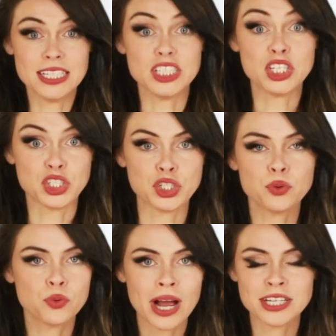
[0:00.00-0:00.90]
Did you
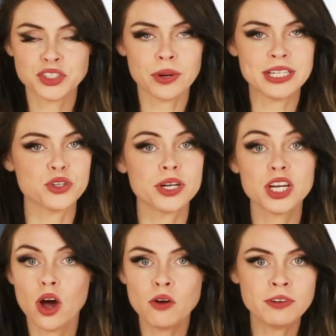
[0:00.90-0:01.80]
graduate during
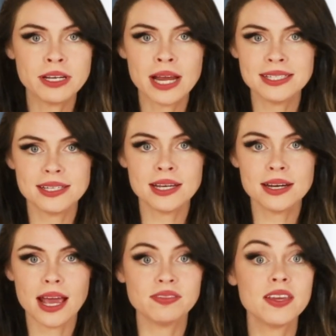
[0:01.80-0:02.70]
COVID nineteen
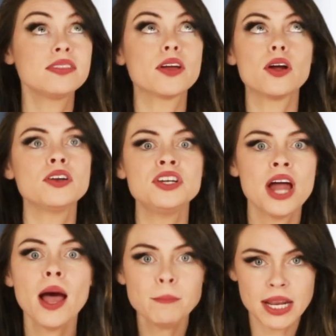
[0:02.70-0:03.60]
and think there are
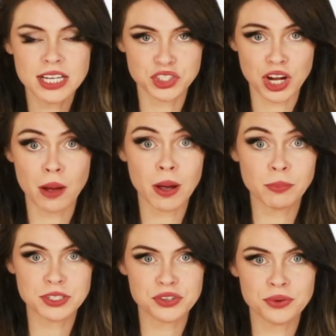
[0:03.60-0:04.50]
not many job
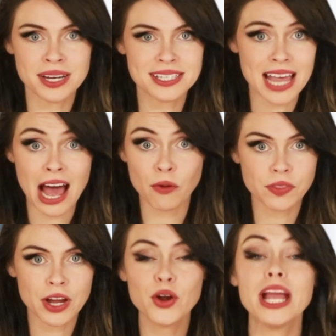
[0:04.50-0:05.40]
opportunities out
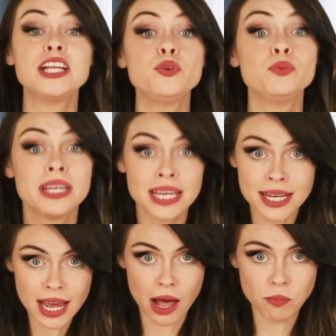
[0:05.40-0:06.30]
there and you
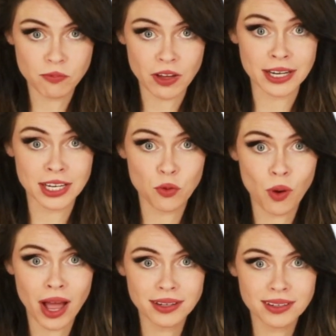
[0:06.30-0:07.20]
need help finding
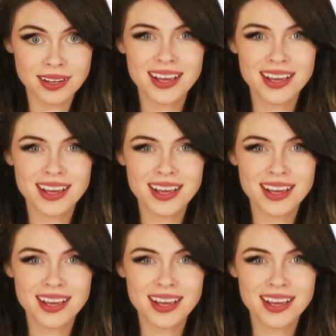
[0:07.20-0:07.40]
one?